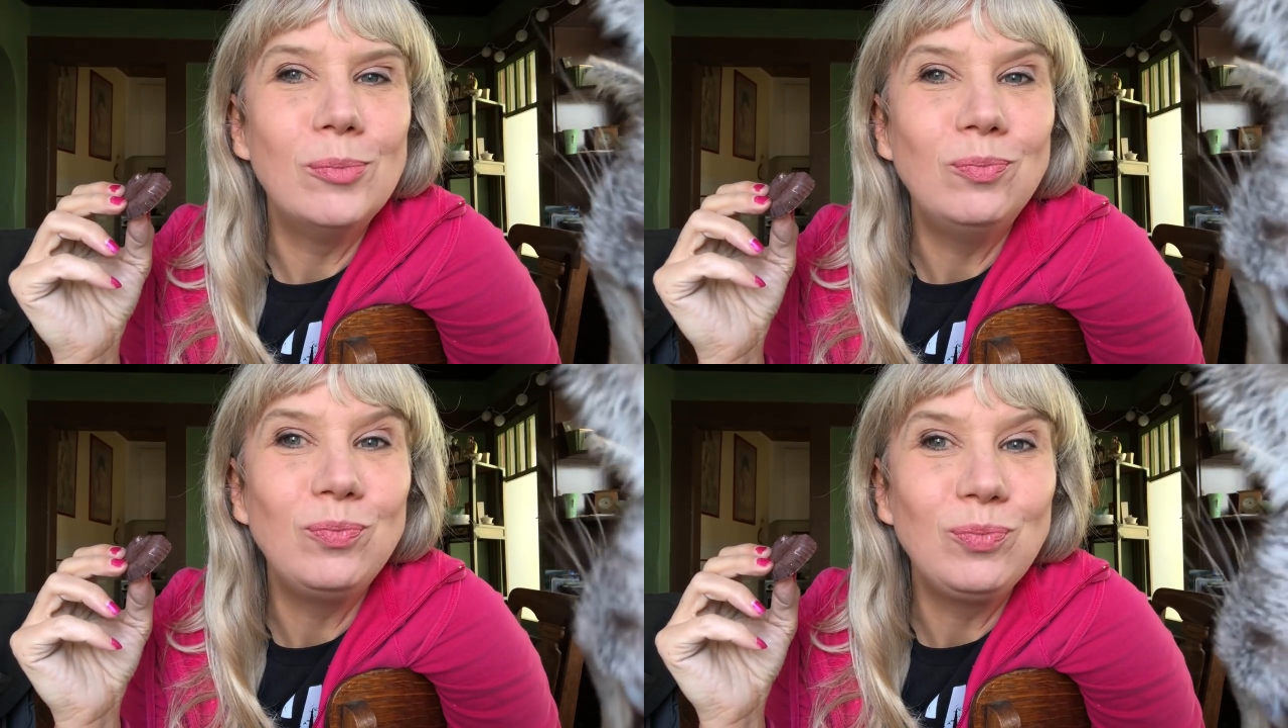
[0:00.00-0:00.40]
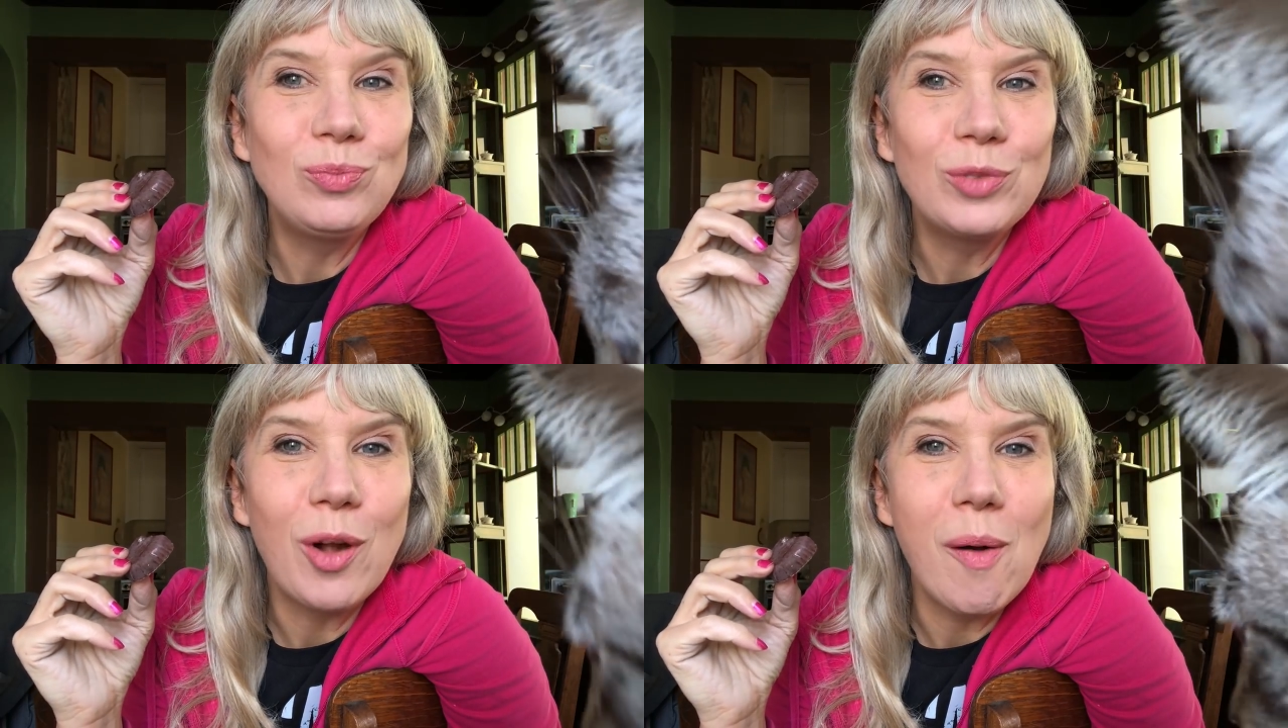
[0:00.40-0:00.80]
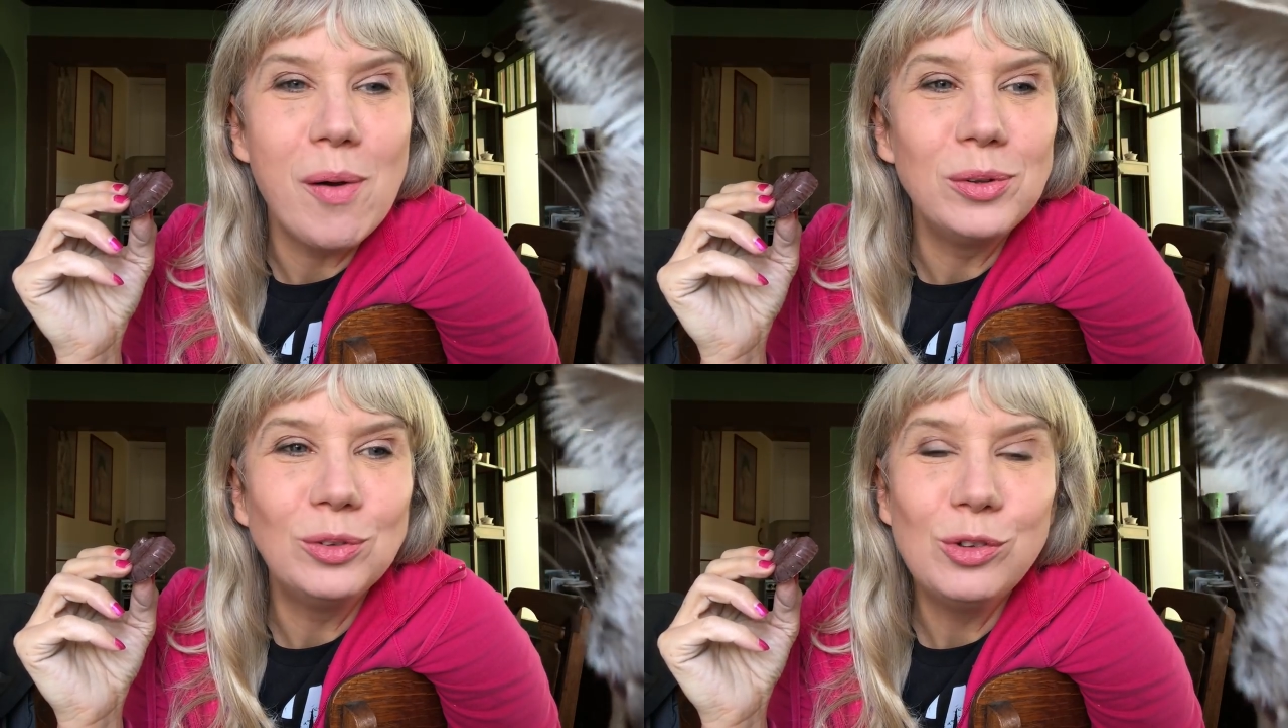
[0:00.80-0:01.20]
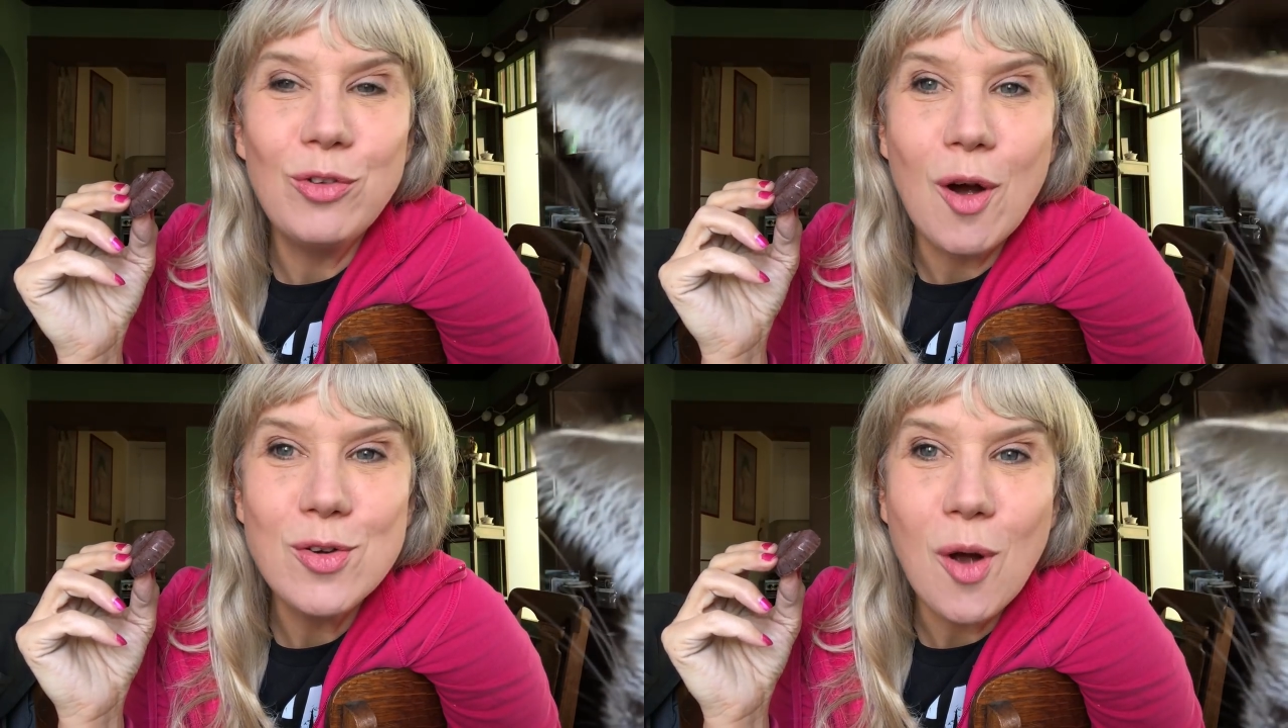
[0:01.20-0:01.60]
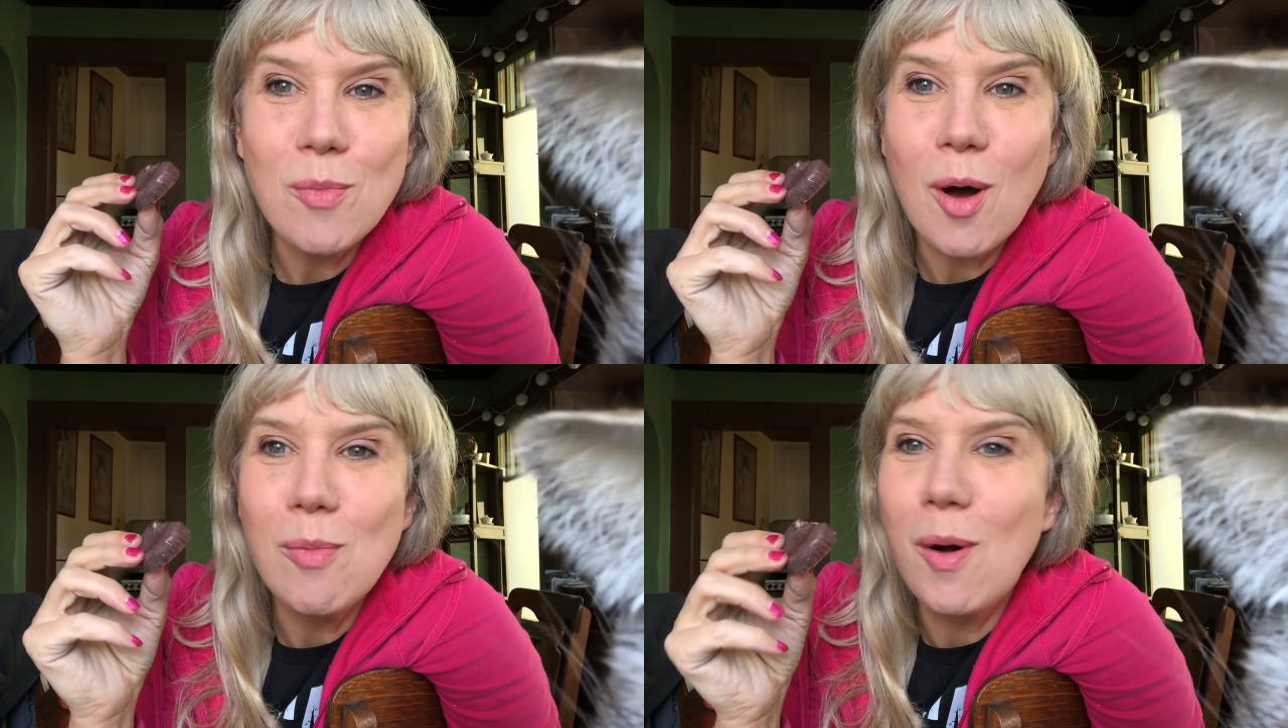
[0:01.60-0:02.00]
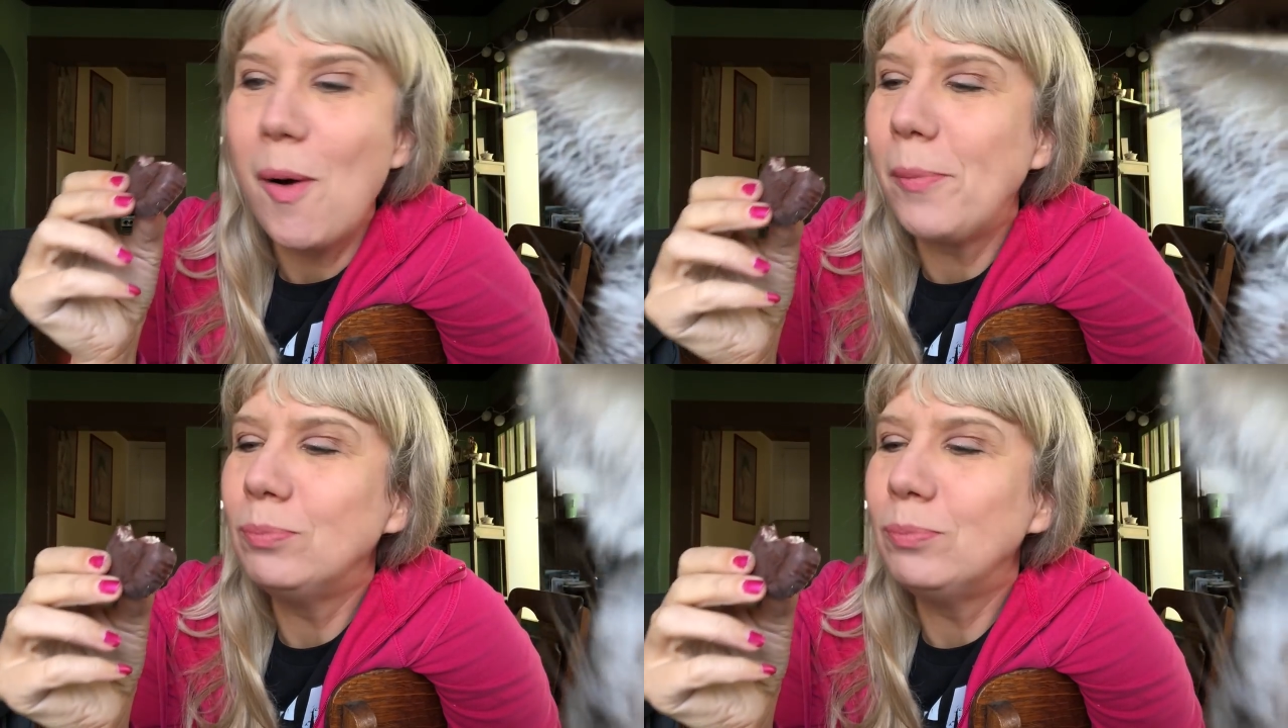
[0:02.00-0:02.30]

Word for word: Mm-mm. No, no, Bobo.